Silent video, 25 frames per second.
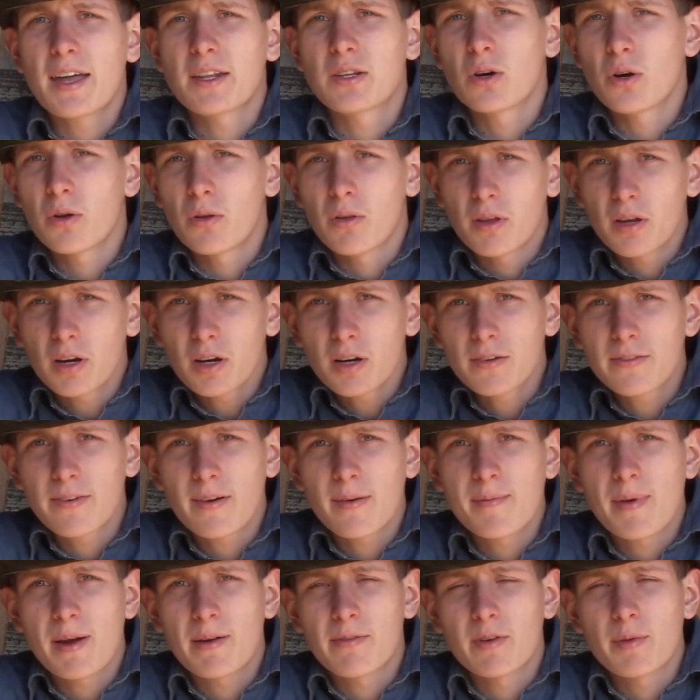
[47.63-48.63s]
I don't learn
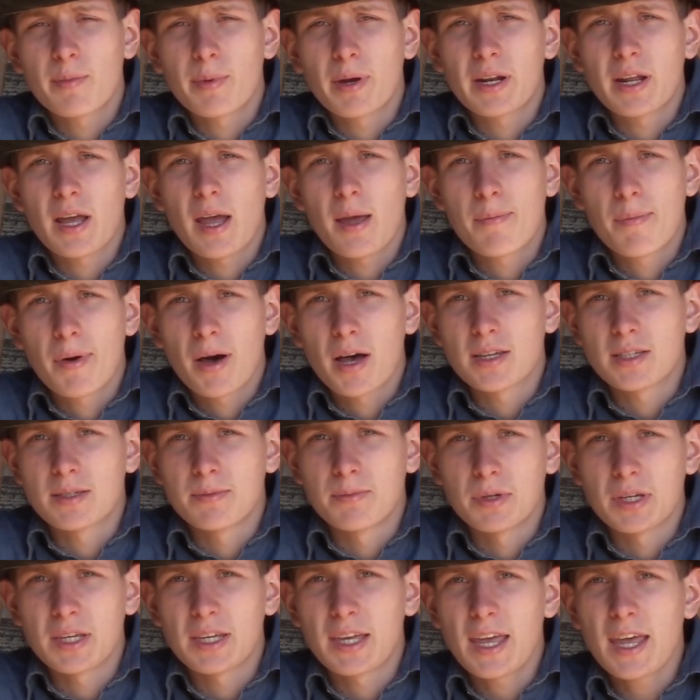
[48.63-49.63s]
from everybody I
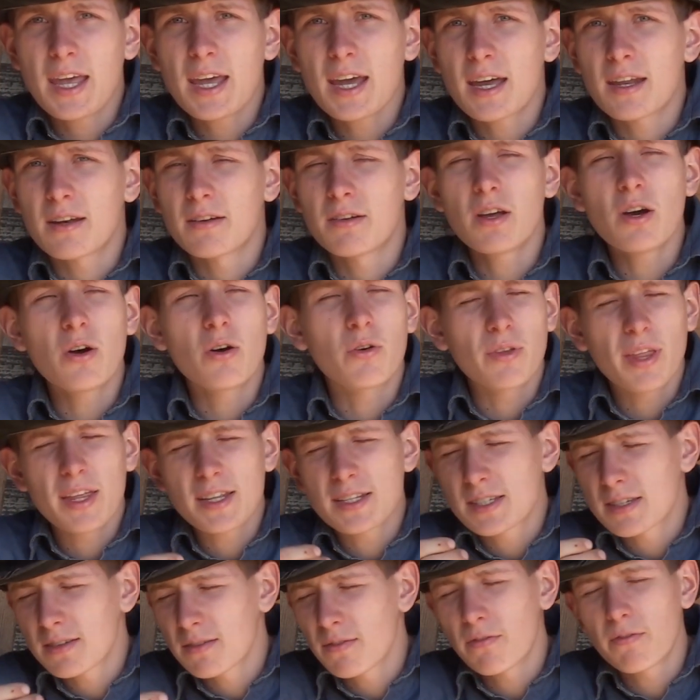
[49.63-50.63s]
possibly can. No,
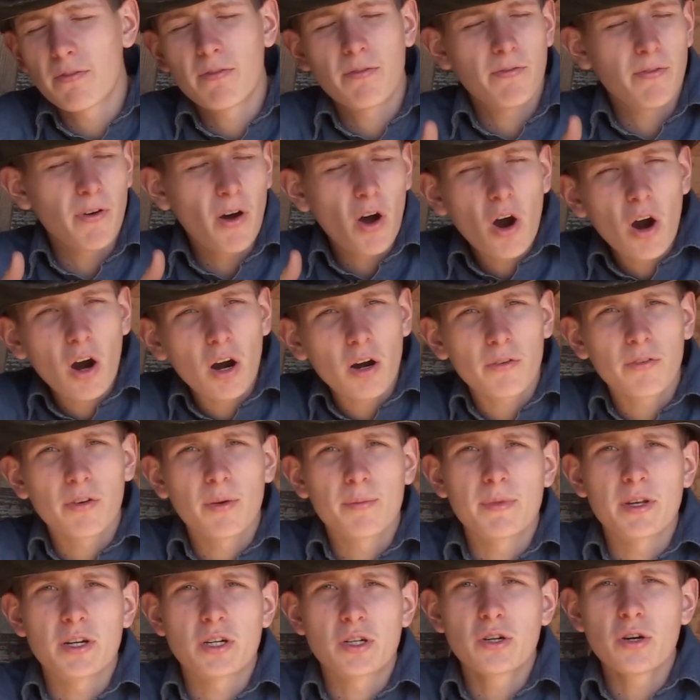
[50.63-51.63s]
that's far
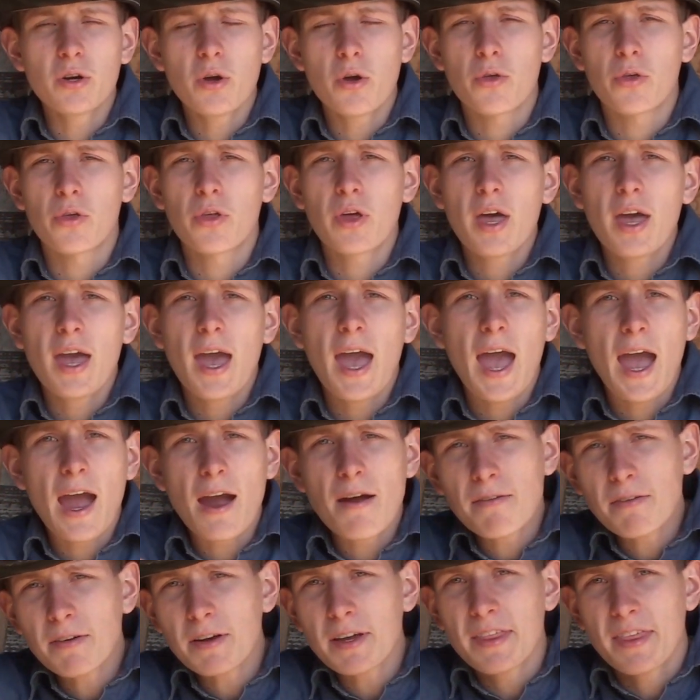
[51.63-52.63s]
from the truth.
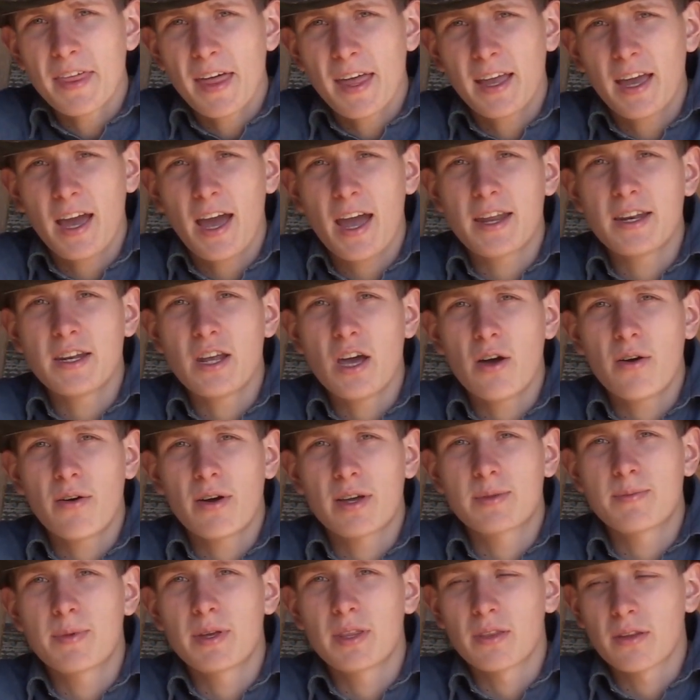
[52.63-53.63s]
Everything I know
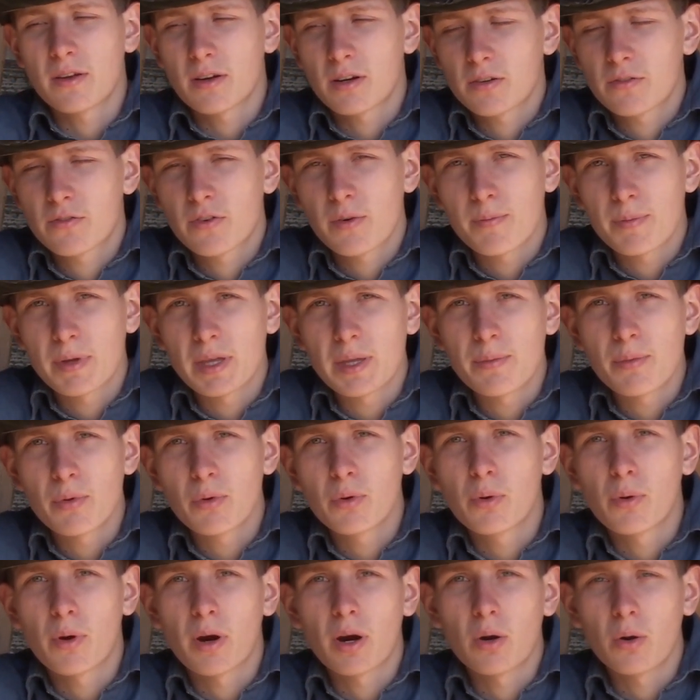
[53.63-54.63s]
has been learned from
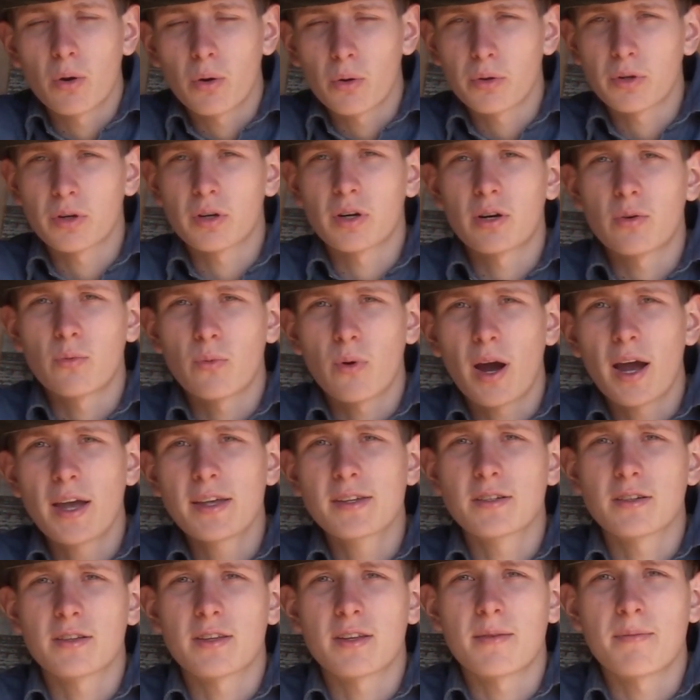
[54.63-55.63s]
people who are older and
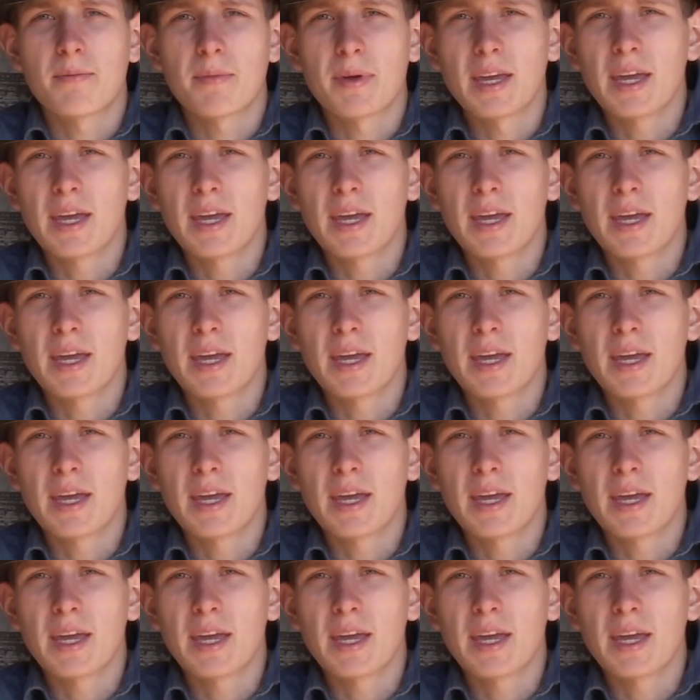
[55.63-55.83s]
wiser than